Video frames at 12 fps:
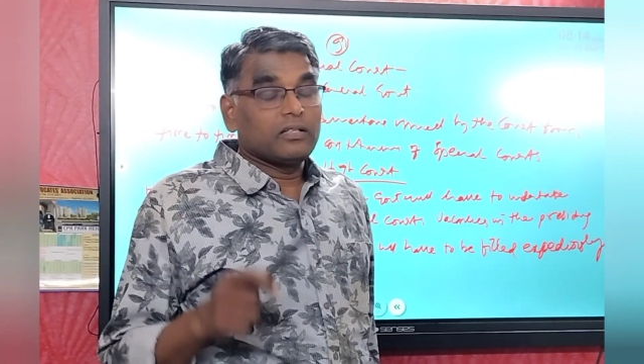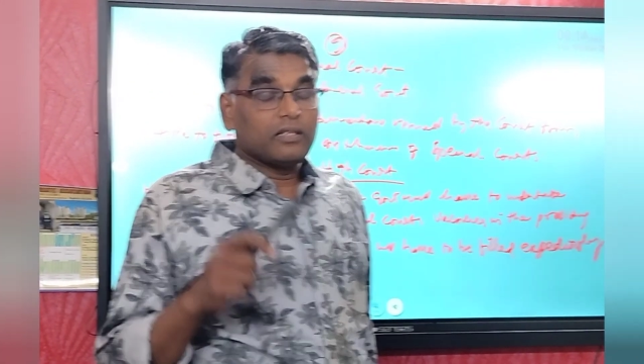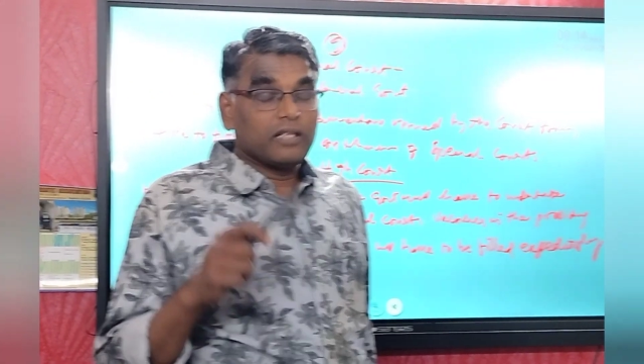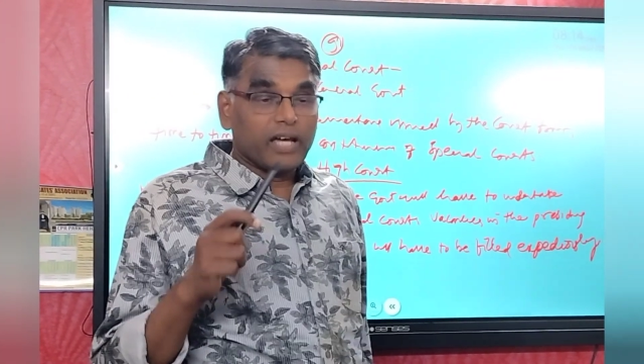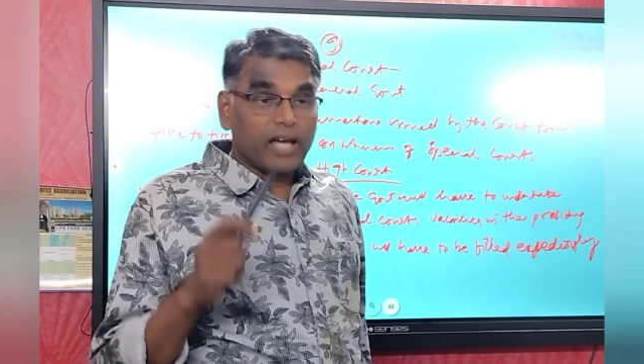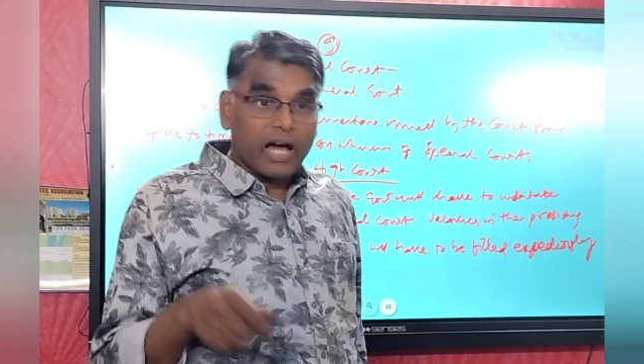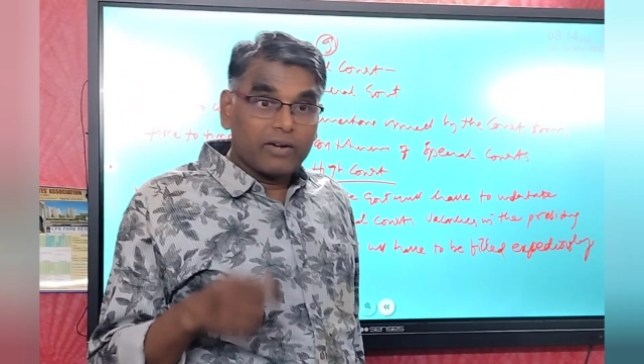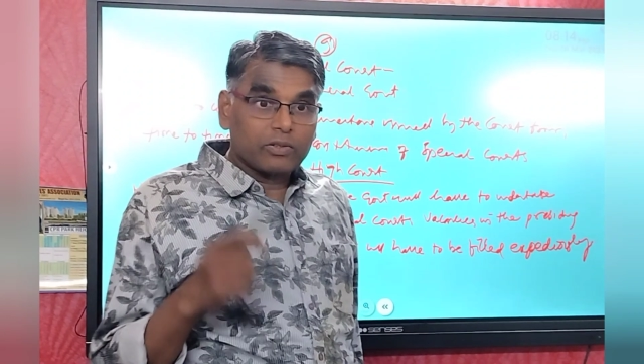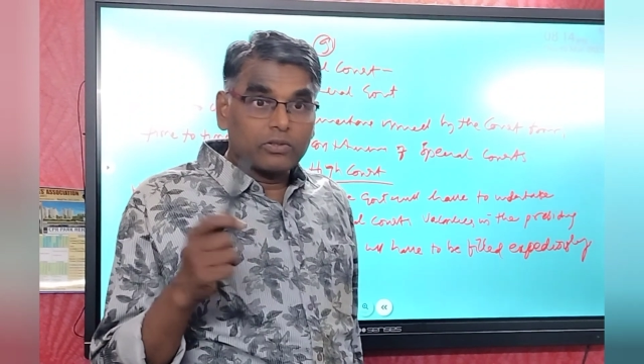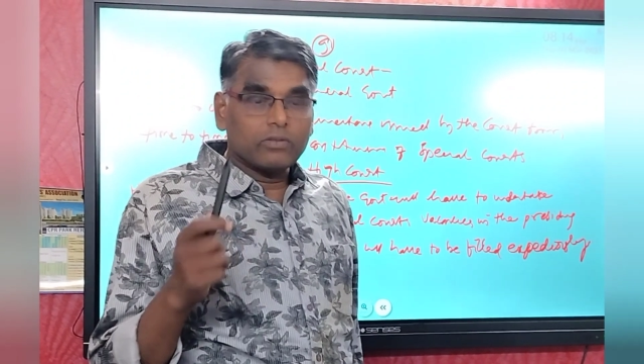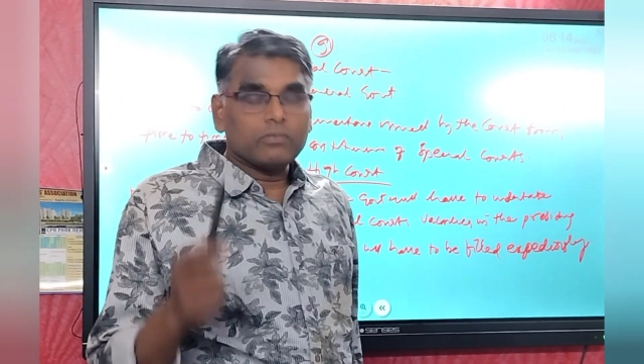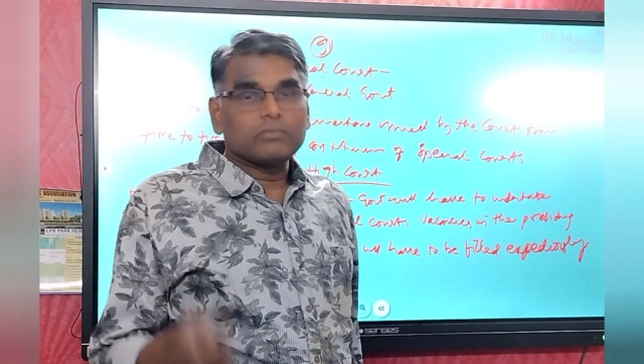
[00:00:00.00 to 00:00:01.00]
they have
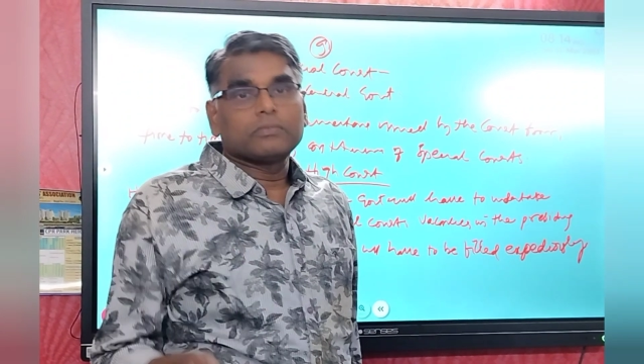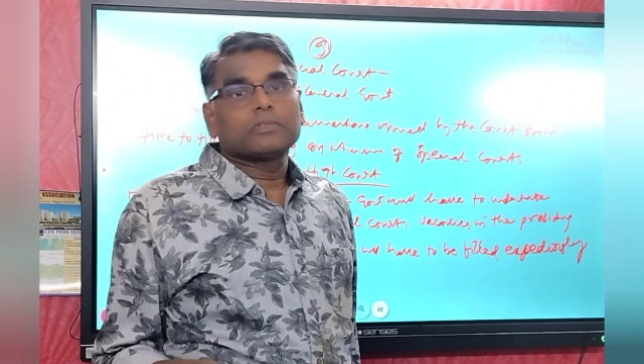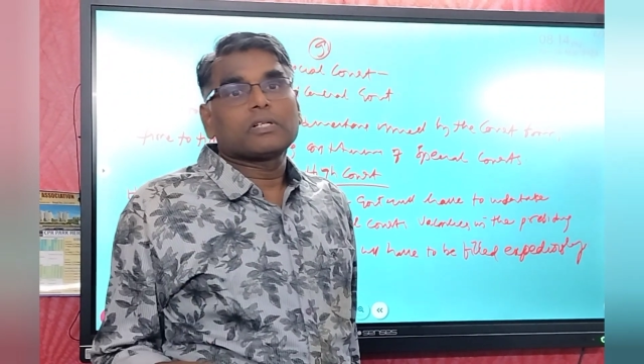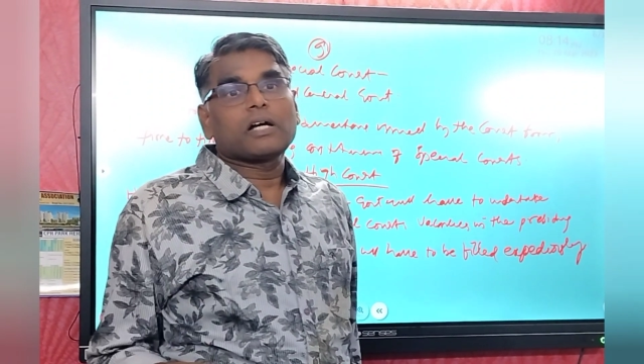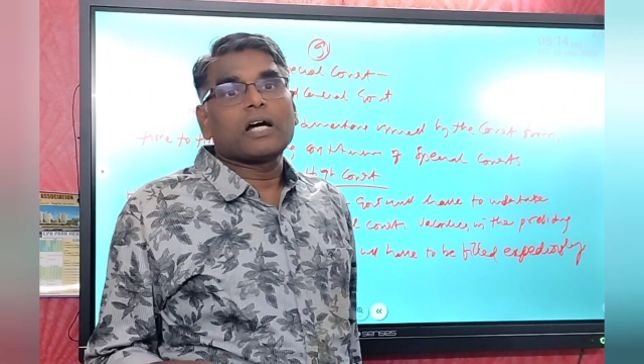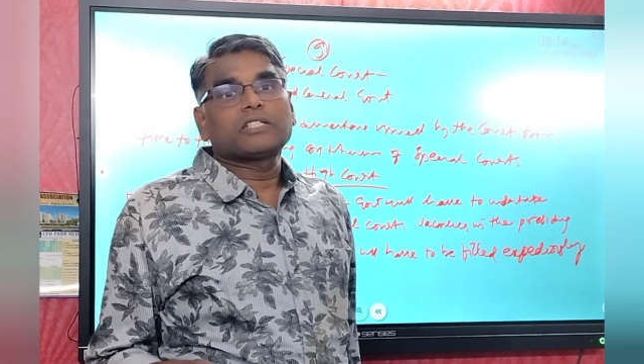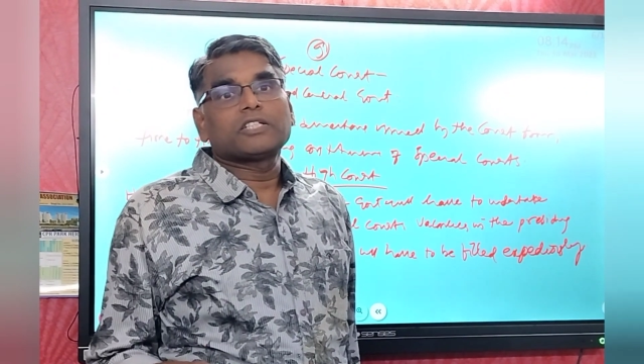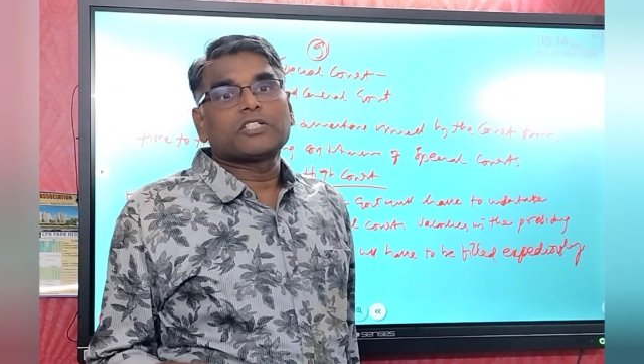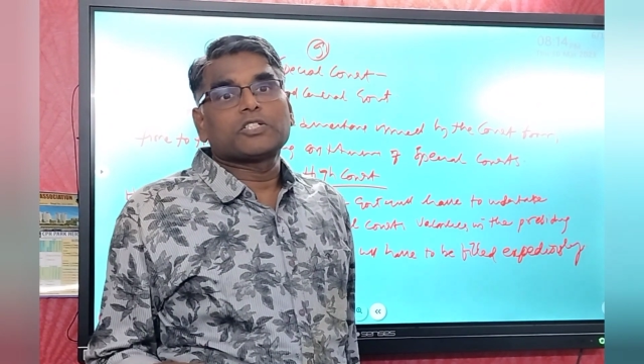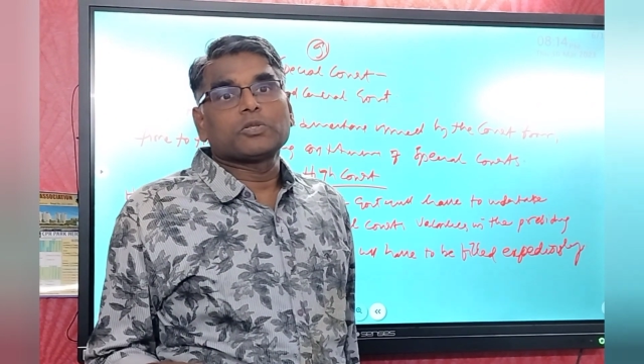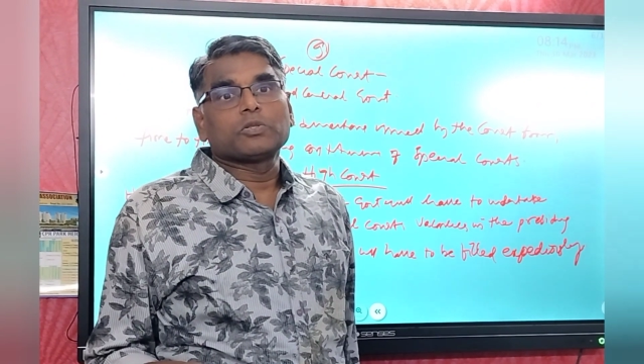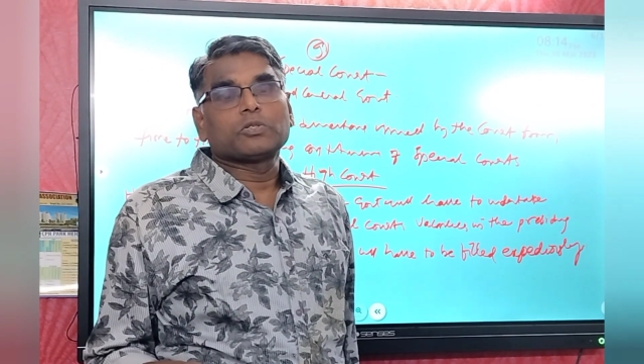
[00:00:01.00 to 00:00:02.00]
to
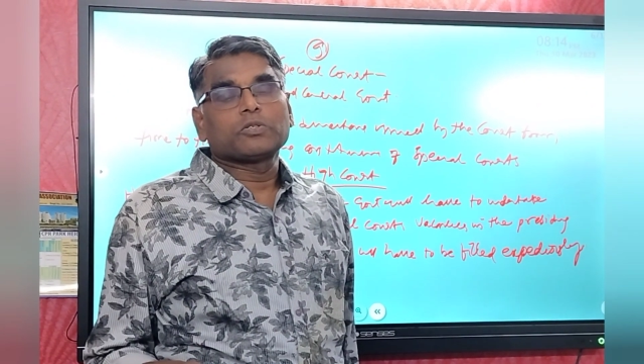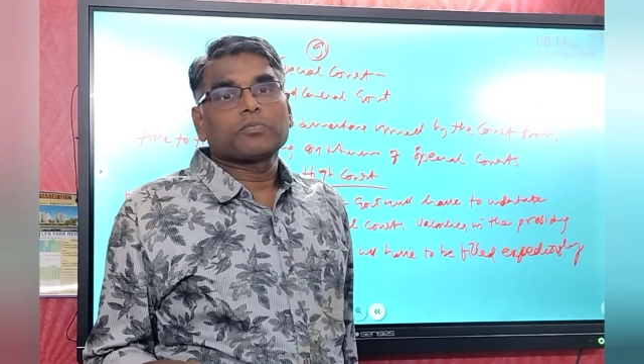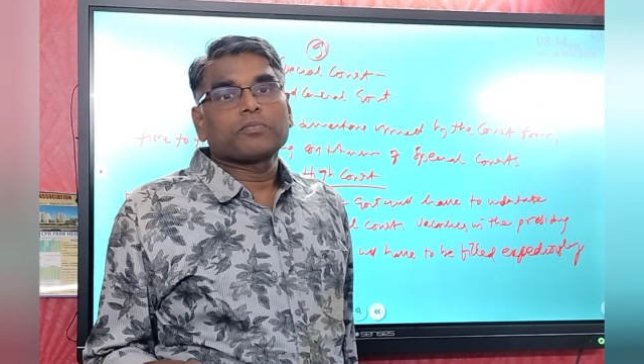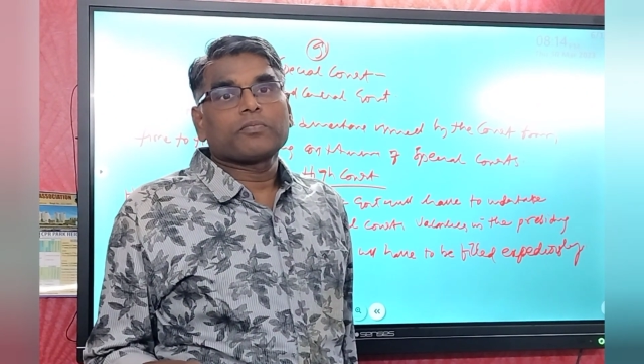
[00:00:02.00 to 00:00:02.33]
constitute.